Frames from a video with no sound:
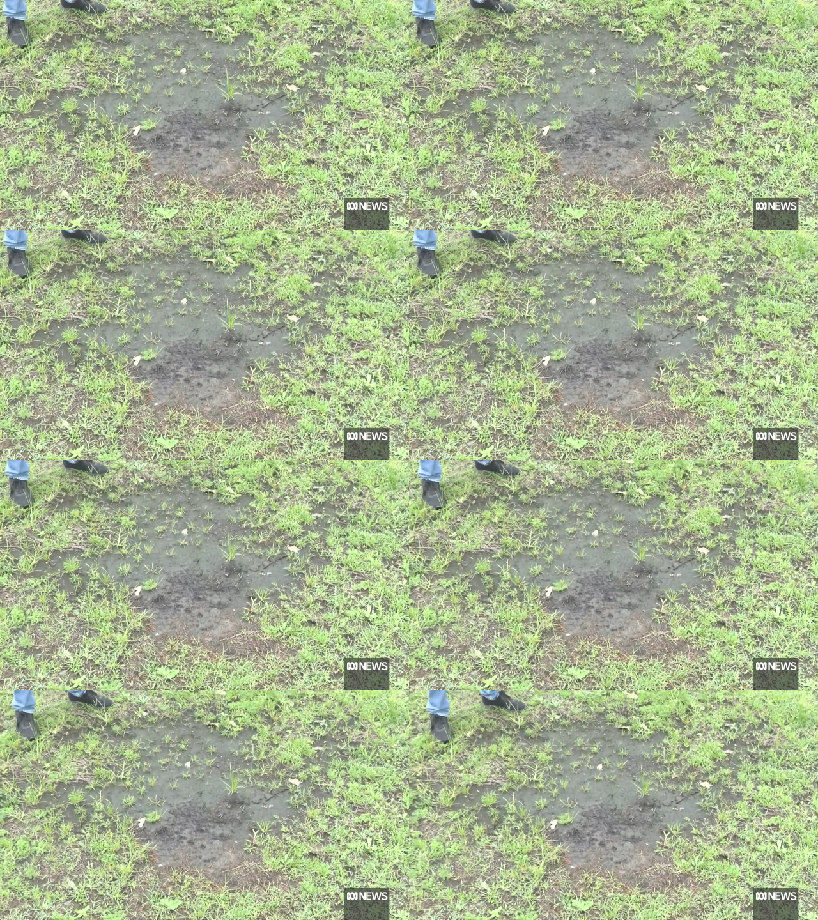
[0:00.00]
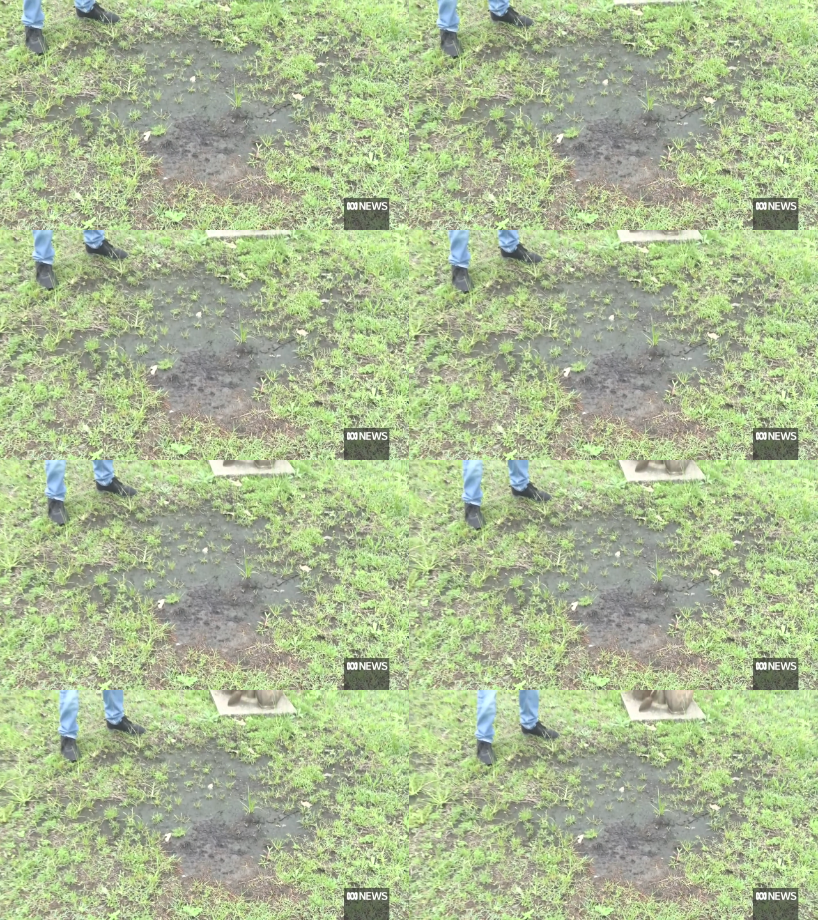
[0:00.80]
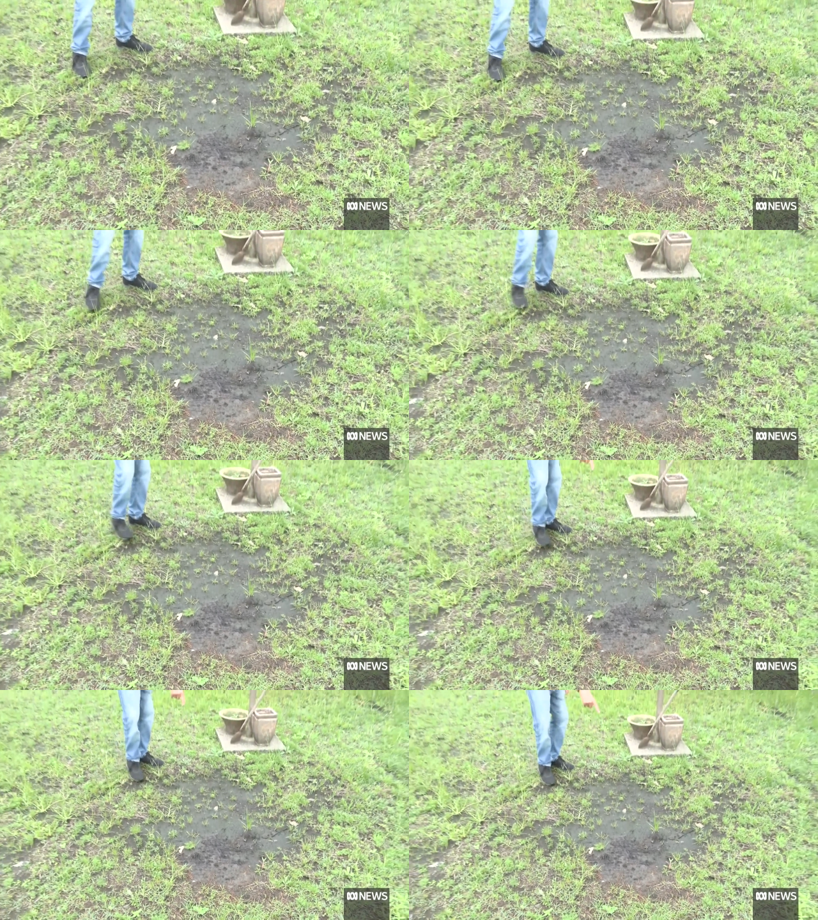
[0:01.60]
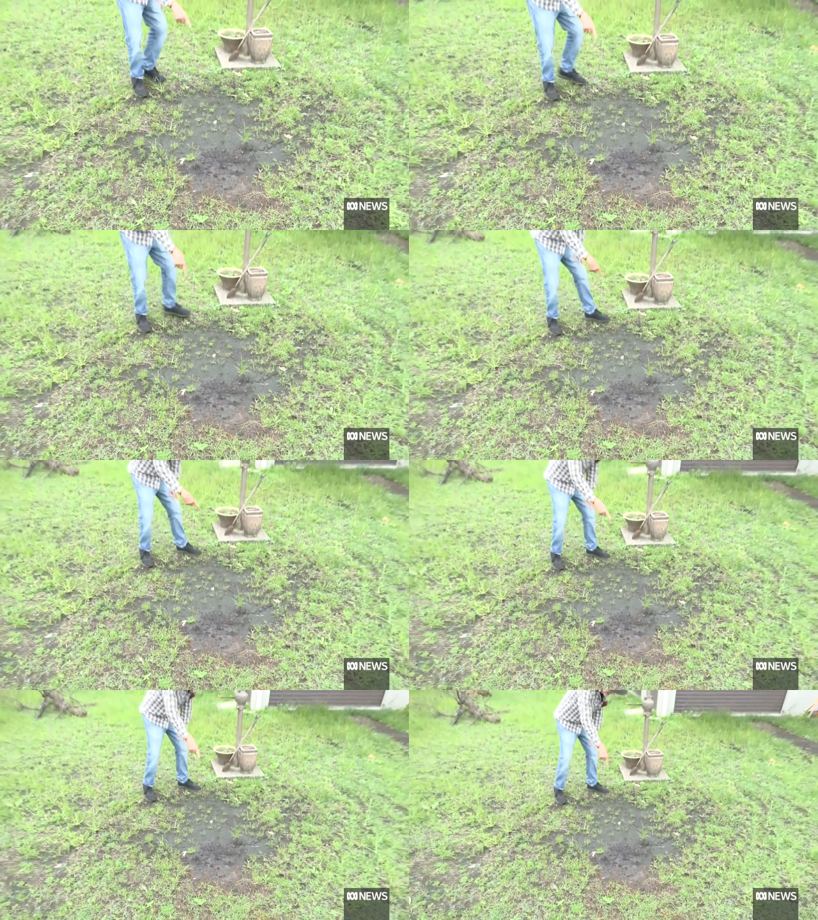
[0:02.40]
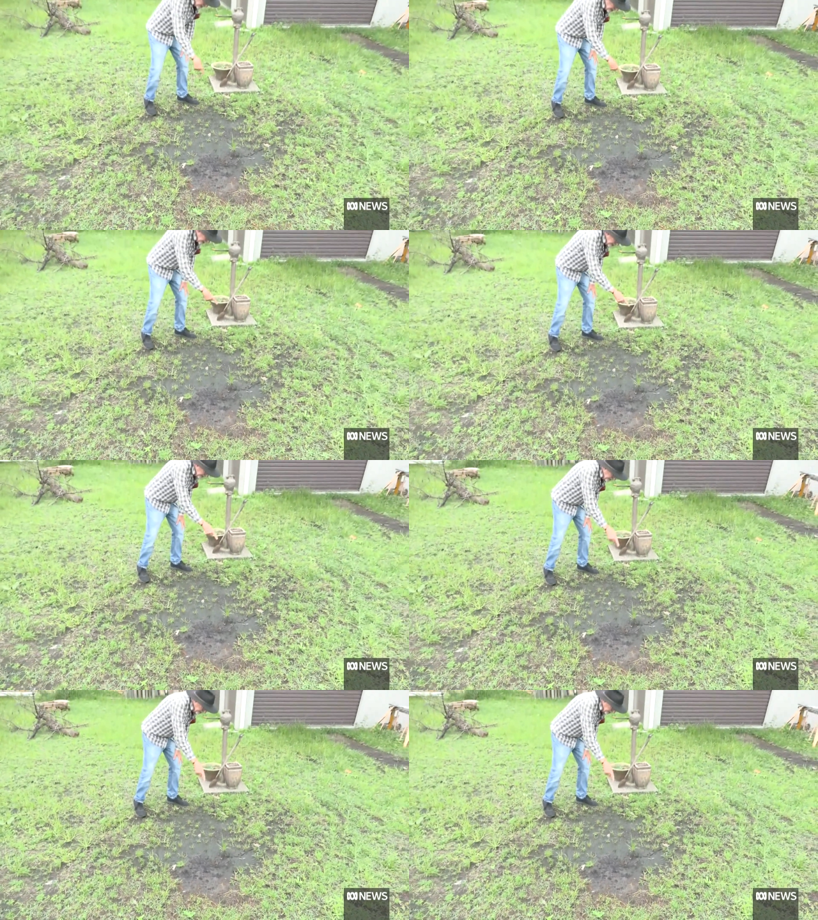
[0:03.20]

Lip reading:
[unreadable: no face in view]